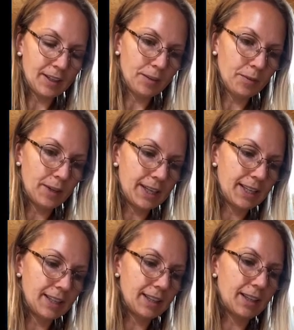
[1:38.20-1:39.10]

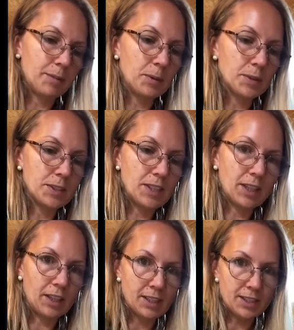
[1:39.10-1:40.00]
with a more
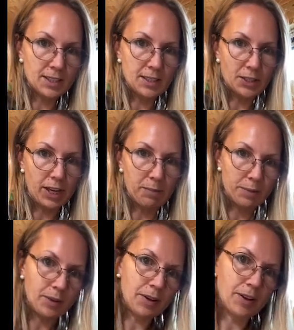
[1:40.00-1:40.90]
circular shape
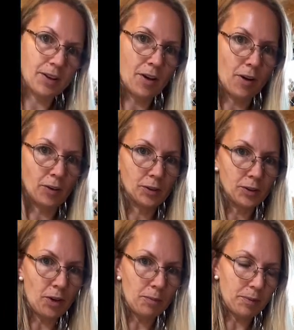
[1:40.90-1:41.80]
on
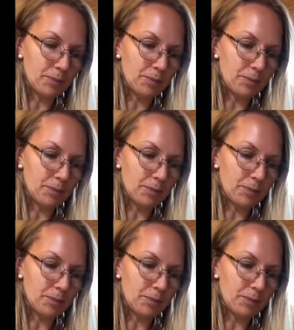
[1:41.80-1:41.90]
top.